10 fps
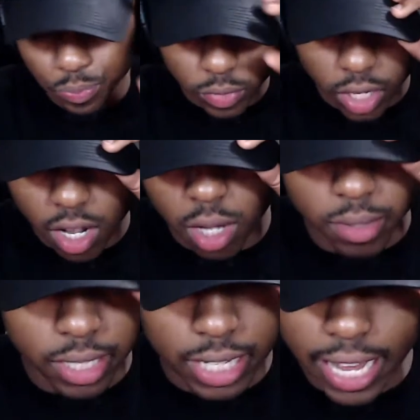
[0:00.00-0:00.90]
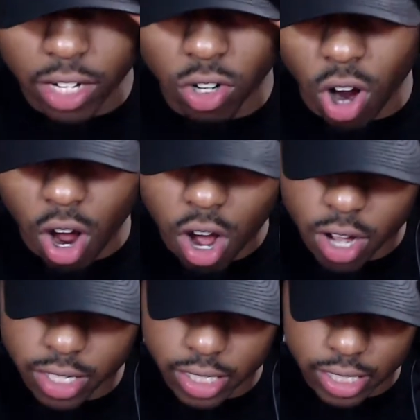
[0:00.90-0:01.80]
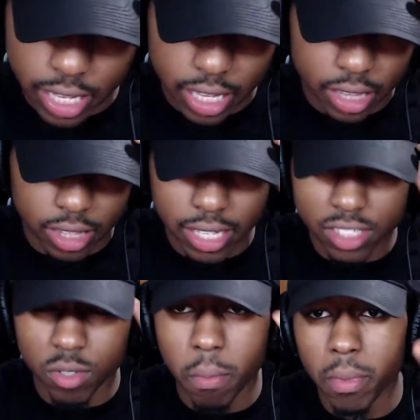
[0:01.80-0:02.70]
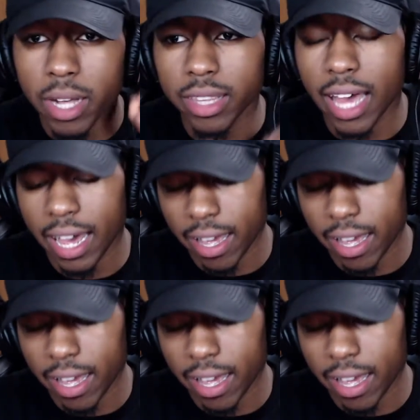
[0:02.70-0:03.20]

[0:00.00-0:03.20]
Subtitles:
Later on this month, I